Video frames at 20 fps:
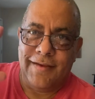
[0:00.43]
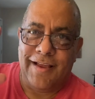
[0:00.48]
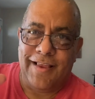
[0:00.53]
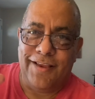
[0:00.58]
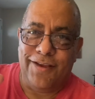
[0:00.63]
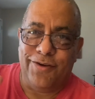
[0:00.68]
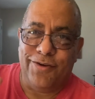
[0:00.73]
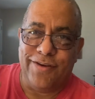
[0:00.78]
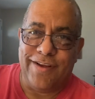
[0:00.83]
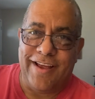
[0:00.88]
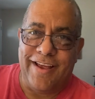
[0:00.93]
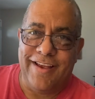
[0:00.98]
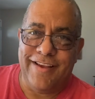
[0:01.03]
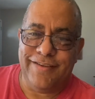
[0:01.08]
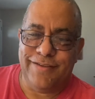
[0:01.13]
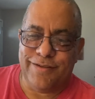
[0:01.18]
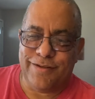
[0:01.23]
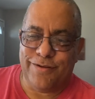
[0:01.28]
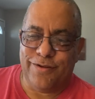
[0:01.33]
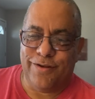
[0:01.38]
Hello
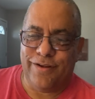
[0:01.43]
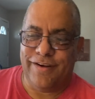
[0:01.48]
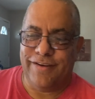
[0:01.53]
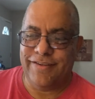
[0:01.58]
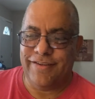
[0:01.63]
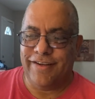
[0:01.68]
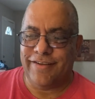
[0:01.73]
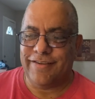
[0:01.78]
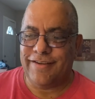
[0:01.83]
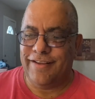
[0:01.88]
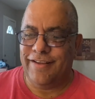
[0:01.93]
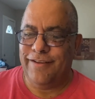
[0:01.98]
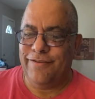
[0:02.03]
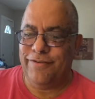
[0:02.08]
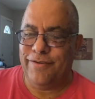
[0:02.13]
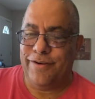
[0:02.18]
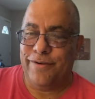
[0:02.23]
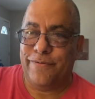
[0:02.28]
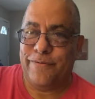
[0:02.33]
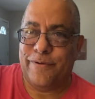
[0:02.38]
guys, it's Claude and Jessica
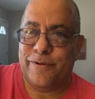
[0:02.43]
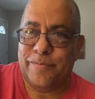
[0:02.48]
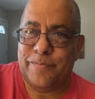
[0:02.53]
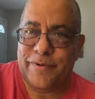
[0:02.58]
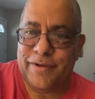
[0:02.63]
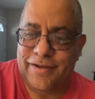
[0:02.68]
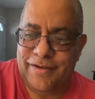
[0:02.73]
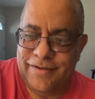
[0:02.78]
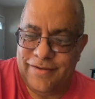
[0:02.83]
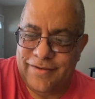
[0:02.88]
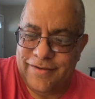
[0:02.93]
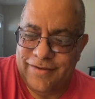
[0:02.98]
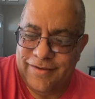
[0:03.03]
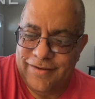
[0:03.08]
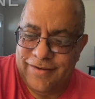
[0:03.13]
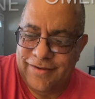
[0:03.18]
living in the Philippines.